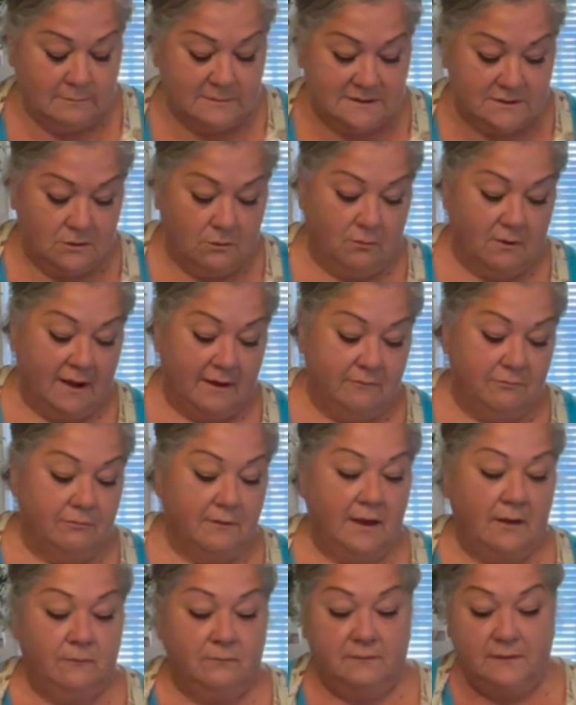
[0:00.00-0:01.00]
So I
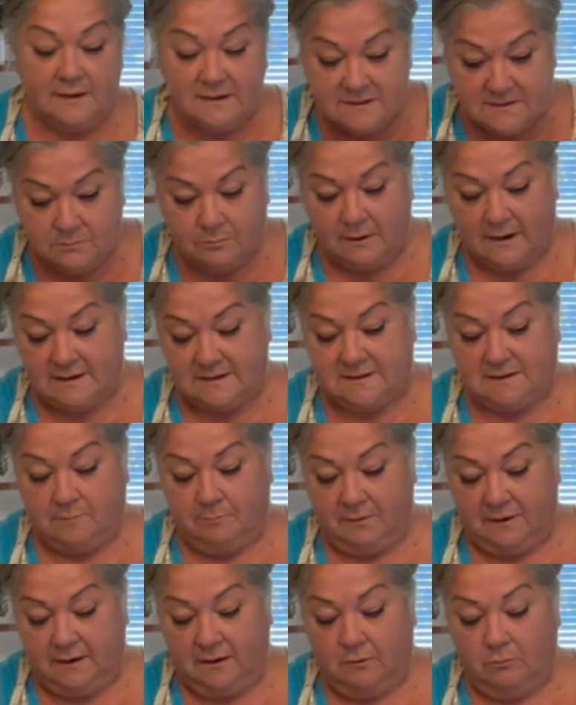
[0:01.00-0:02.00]
found this
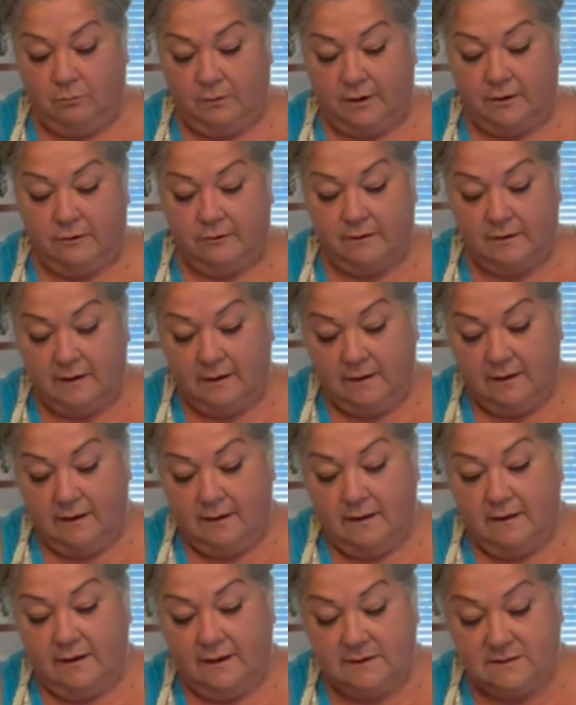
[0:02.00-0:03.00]
recipe where
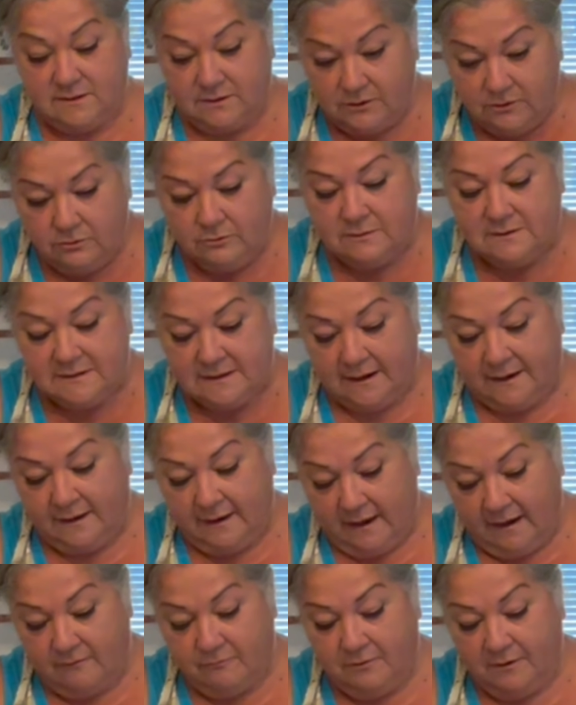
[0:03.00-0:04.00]
it's
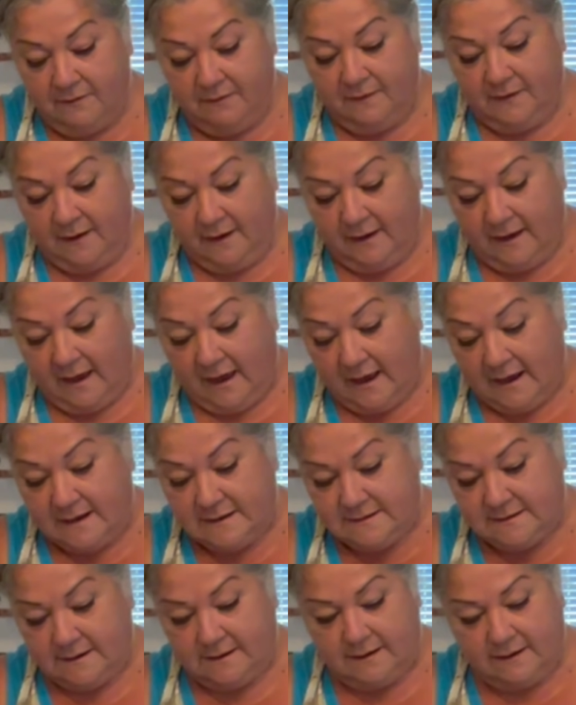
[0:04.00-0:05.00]
using everything
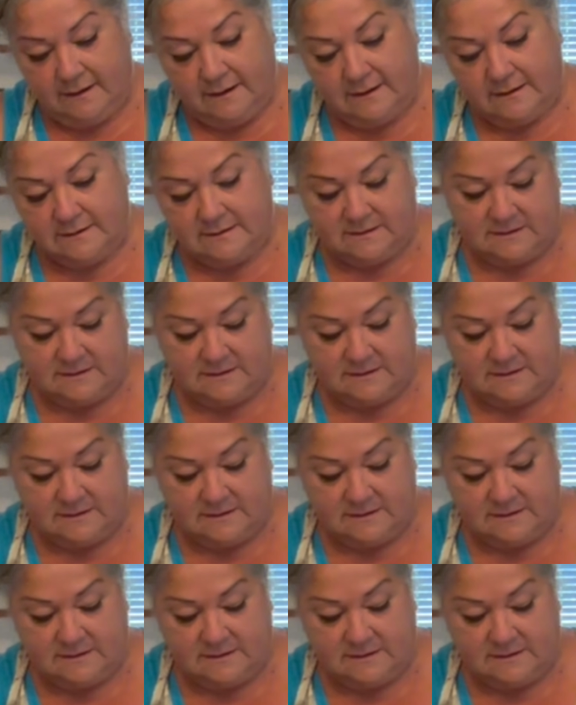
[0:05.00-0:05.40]
as it is.